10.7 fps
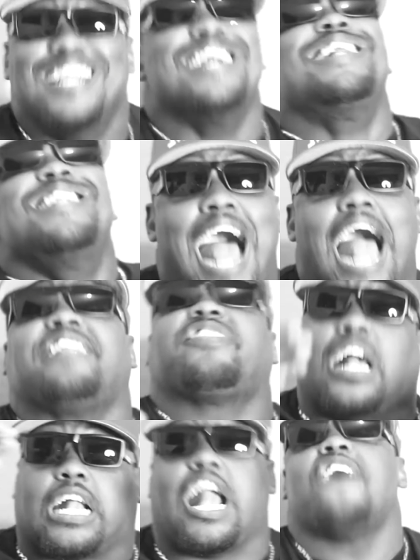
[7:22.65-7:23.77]
Not
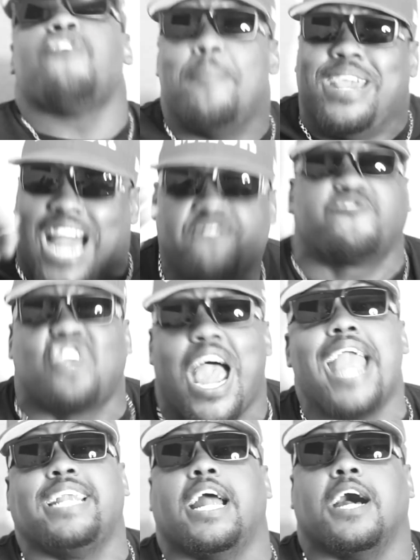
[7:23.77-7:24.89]
the government of
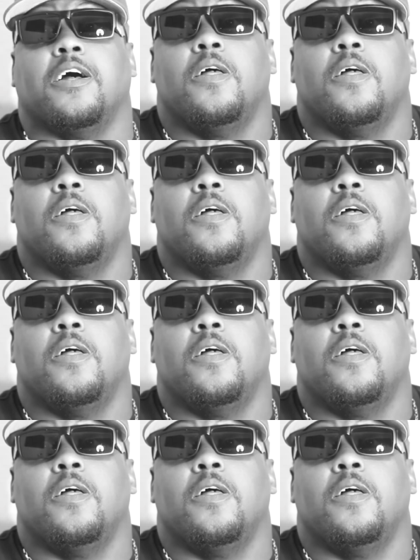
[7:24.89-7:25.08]
China.